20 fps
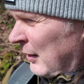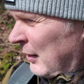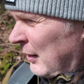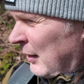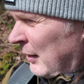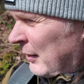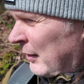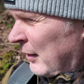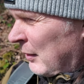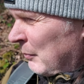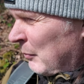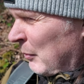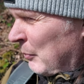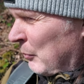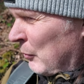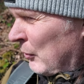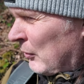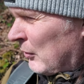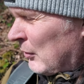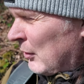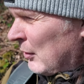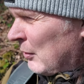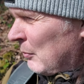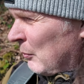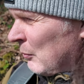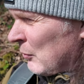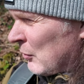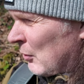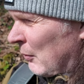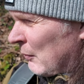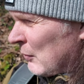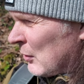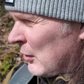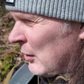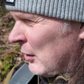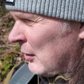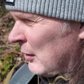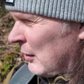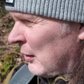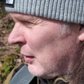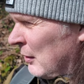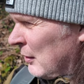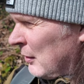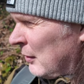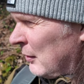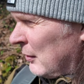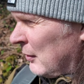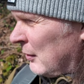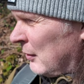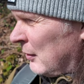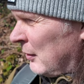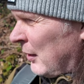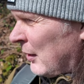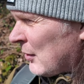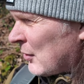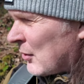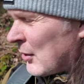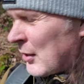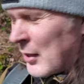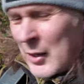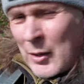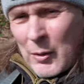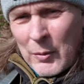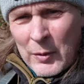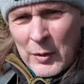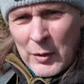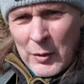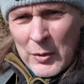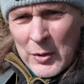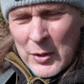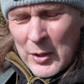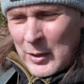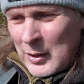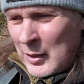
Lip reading: And then my birthday was obviously yesterday on Thursday.